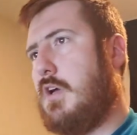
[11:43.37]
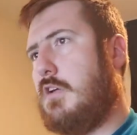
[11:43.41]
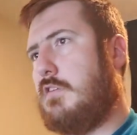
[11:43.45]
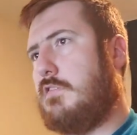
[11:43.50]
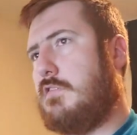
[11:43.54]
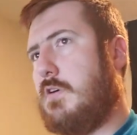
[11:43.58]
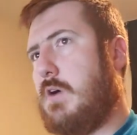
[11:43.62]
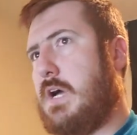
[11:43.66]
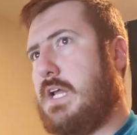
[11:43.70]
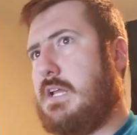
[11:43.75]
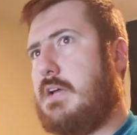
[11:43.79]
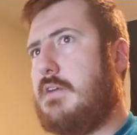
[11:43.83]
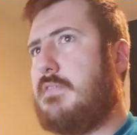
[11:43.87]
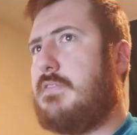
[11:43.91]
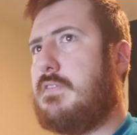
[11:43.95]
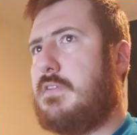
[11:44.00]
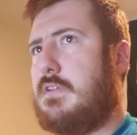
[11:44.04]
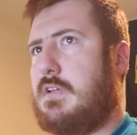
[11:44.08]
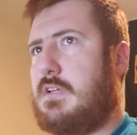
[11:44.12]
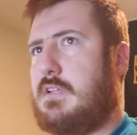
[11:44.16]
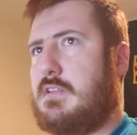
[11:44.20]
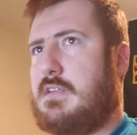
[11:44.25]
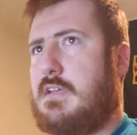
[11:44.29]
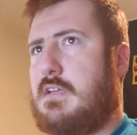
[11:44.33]
So I
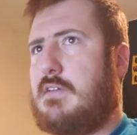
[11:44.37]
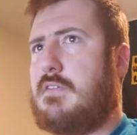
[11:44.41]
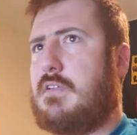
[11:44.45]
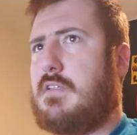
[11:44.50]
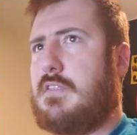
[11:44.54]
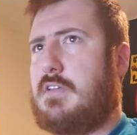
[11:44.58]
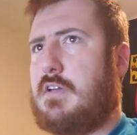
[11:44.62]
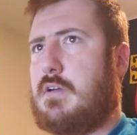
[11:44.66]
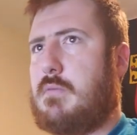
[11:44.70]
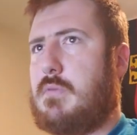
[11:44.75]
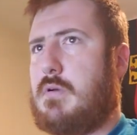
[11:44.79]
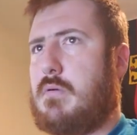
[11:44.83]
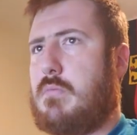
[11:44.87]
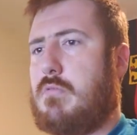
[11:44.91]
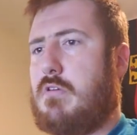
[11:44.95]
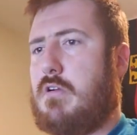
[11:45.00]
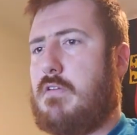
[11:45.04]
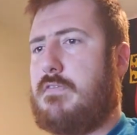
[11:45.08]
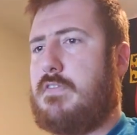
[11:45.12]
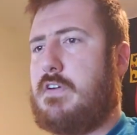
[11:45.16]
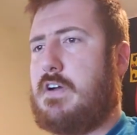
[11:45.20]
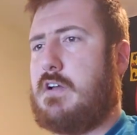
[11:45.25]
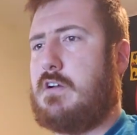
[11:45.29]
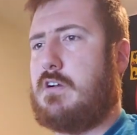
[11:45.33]
definitely think I'm going to bring
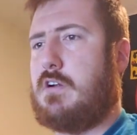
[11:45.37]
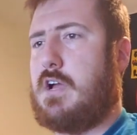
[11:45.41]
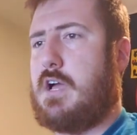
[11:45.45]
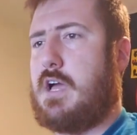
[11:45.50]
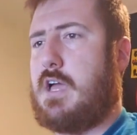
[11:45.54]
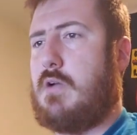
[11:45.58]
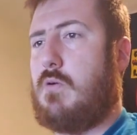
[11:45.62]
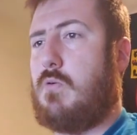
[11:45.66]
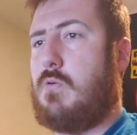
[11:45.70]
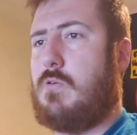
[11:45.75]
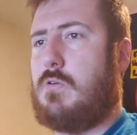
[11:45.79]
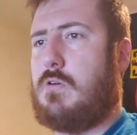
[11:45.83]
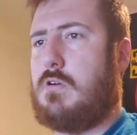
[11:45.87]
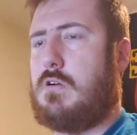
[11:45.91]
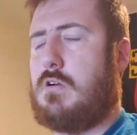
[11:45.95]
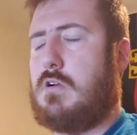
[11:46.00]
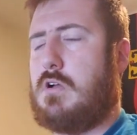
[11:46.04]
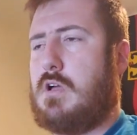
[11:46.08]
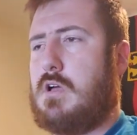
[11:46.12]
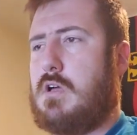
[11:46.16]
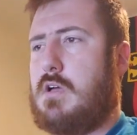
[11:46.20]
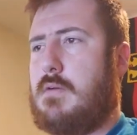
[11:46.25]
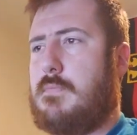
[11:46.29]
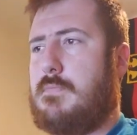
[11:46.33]
Vonderheit
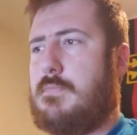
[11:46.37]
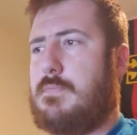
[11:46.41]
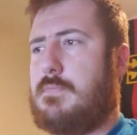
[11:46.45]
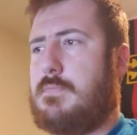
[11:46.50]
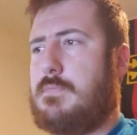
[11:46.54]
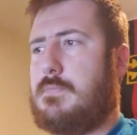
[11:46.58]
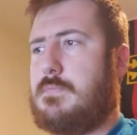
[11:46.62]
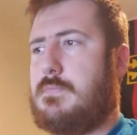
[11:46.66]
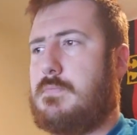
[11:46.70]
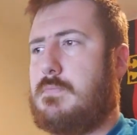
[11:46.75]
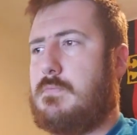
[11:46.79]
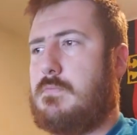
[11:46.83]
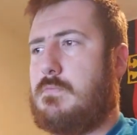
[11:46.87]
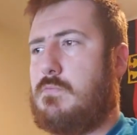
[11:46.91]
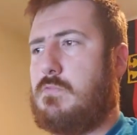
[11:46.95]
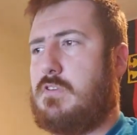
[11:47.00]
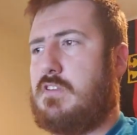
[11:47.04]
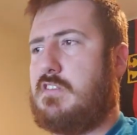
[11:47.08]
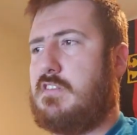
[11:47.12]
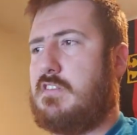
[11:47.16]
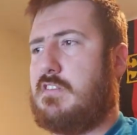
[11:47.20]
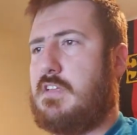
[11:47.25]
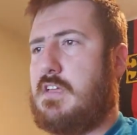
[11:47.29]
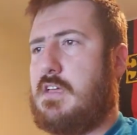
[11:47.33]
or,
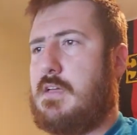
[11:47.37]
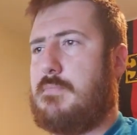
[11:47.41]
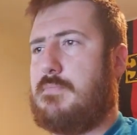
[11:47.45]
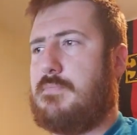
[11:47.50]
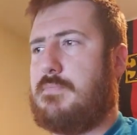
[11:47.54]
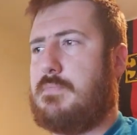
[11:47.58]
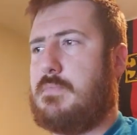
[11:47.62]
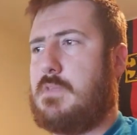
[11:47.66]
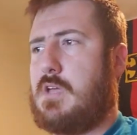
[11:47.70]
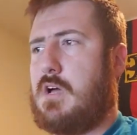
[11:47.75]
what's his name?